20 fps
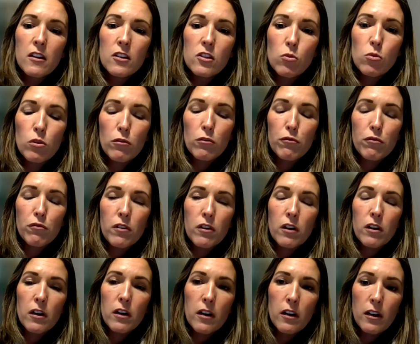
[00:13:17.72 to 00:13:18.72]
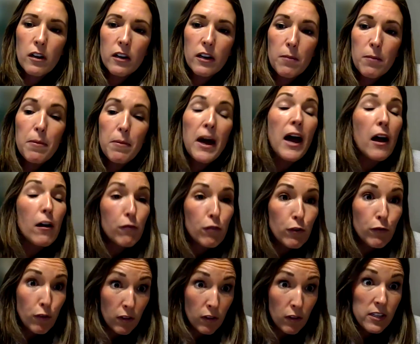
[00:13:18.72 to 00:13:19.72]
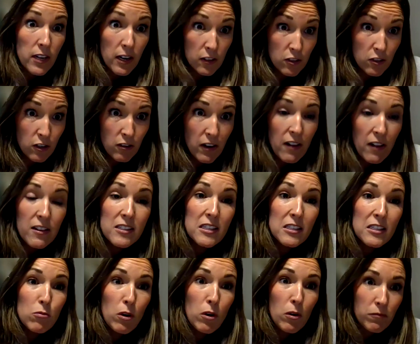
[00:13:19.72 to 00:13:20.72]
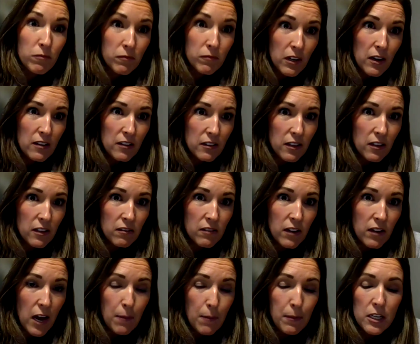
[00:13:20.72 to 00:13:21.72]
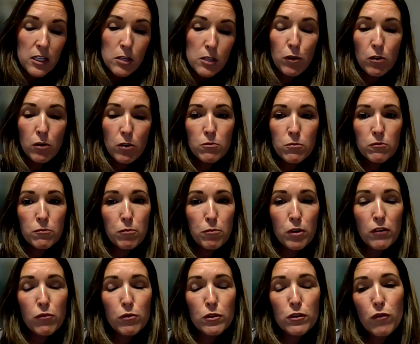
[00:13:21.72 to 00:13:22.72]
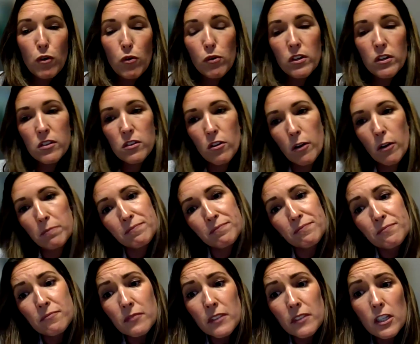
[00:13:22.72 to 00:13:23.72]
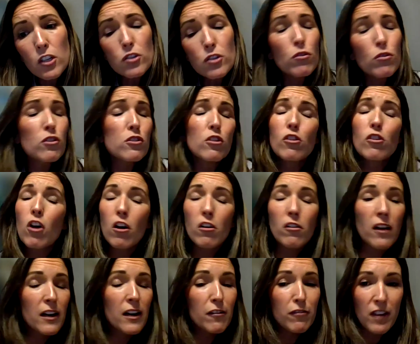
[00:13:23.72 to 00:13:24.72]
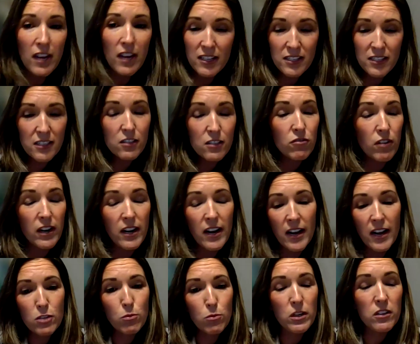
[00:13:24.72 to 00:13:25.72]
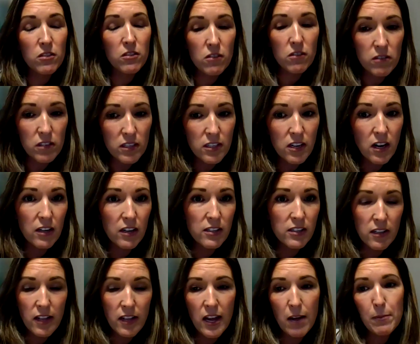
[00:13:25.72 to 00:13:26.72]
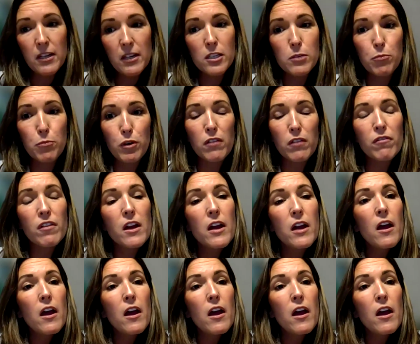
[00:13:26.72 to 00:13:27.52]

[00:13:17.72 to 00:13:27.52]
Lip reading: sort of impactful for the sector. And this is what the amicus brief was focused on. So there's a long line of cases, right, as we discussed in the amicus brief,